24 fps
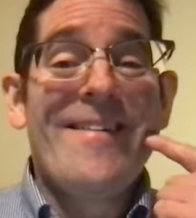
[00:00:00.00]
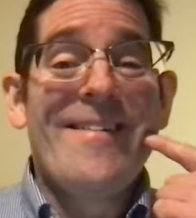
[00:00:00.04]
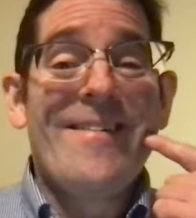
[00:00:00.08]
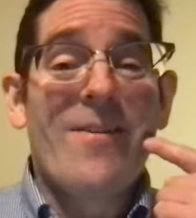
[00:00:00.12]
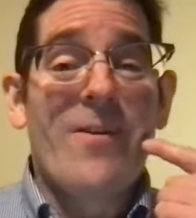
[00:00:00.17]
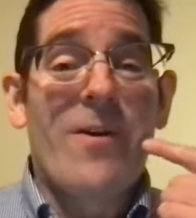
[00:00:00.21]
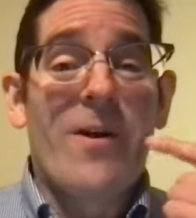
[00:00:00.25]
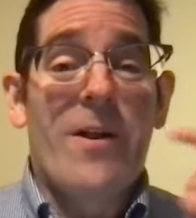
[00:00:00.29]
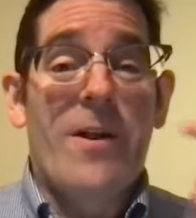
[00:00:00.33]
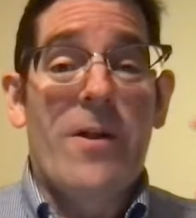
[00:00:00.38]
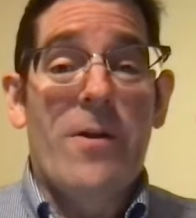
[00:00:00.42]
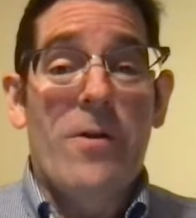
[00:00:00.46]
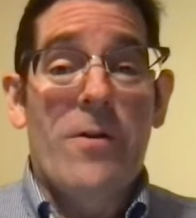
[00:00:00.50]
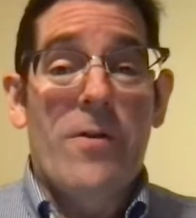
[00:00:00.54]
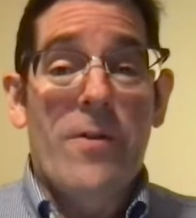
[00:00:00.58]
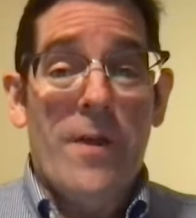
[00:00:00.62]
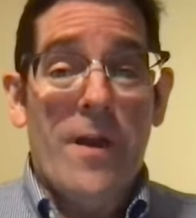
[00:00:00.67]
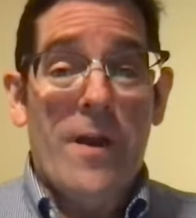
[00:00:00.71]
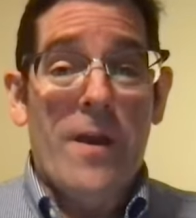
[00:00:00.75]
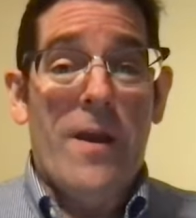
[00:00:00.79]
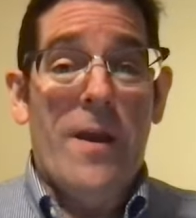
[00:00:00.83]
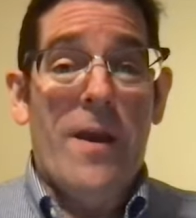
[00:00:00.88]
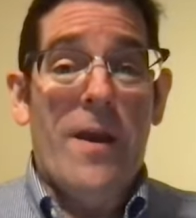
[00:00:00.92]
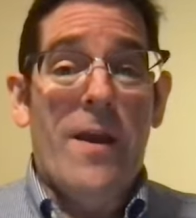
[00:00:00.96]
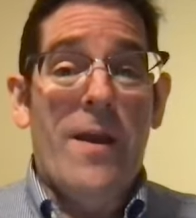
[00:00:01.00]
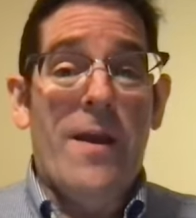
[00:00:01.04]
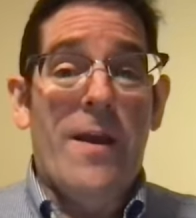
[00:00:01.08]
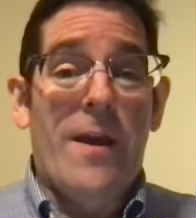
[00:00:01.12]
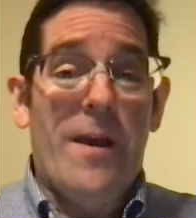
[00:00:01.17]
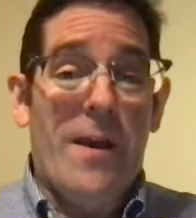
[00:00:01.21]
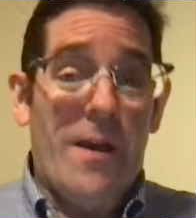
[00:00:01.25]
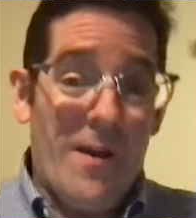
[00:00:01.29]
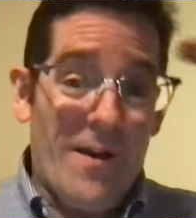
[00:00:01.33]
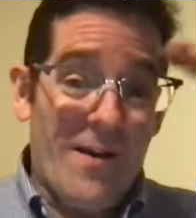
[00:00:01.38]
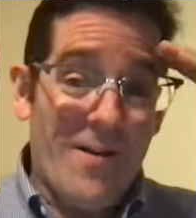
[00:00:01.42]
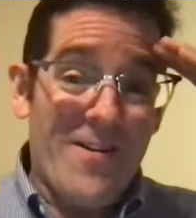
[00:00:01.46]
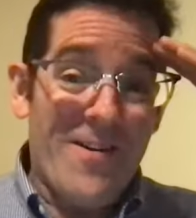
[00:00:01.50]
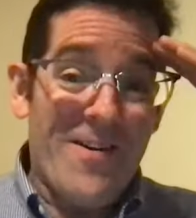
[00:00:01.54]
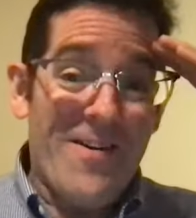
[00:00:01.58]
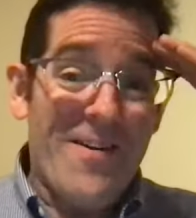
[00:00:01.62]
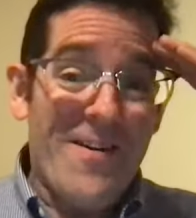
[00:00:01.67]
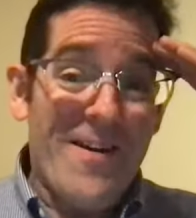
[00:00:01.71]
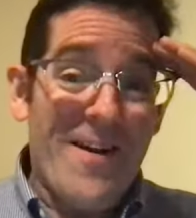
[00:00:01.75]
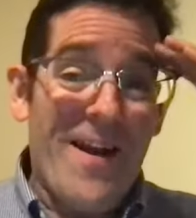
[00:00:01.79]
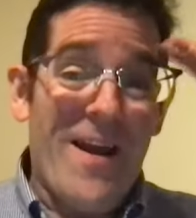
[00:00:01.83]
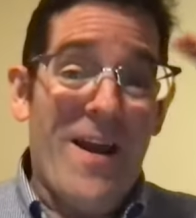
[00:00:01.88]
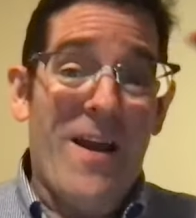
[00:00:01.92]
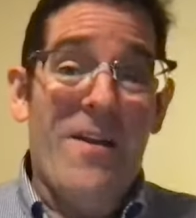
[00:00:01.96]
what you're thinking
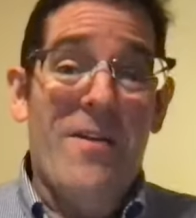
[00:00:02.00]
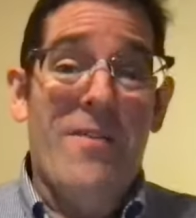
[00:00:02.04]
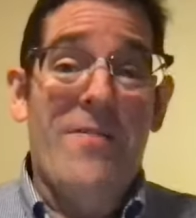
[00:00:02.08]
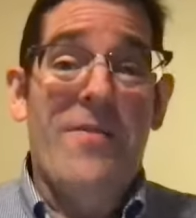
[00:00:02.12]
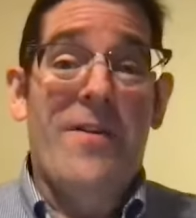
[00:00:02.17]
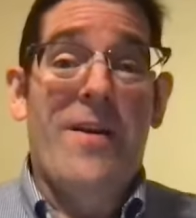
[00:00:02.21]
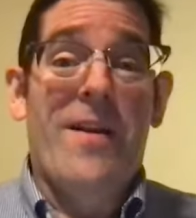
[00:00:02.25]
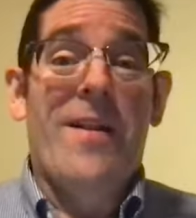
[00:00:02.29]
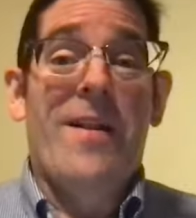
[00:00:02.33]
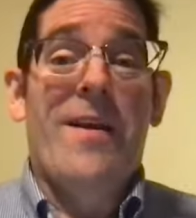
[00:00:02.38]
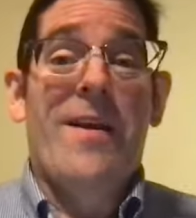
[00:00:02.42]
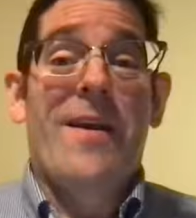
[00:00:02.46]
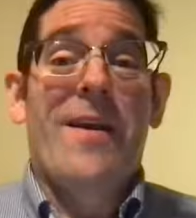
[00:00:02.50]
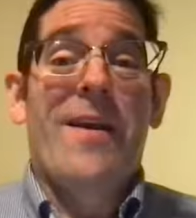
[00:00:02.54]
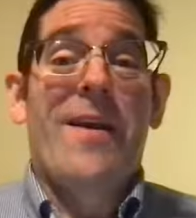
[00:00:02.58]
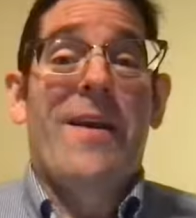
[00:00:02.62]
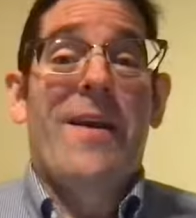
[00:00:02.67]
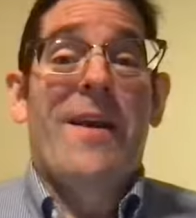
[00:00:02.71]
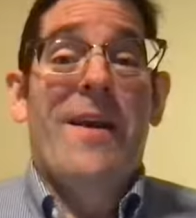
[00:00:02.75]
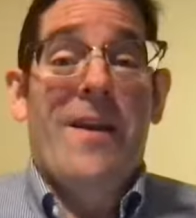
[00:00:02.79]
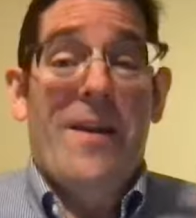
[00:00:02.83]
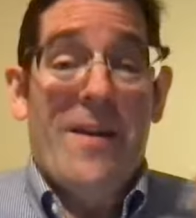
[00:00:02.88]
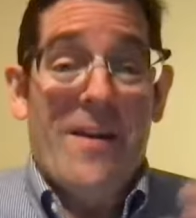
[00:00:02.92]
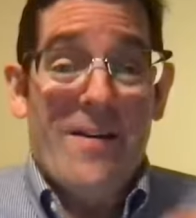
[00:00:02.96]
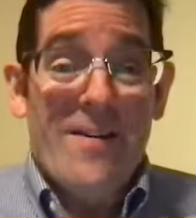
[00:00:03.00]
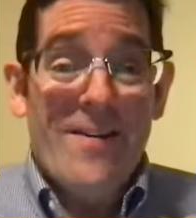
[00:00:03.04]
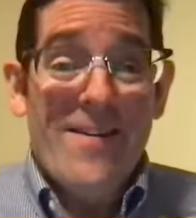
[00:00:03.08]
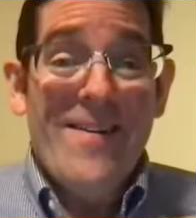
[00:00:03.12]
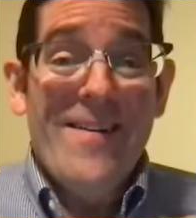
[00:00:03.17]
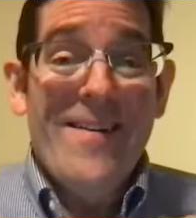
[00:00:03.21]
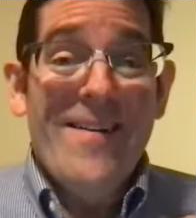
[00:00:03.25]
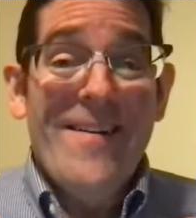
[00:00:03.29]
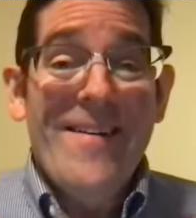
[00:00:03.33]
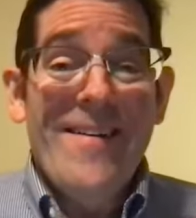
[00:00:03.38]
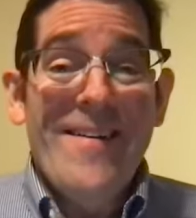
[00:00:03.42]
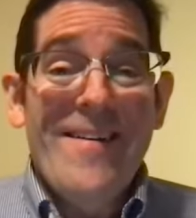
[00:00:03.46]
here and feeling here?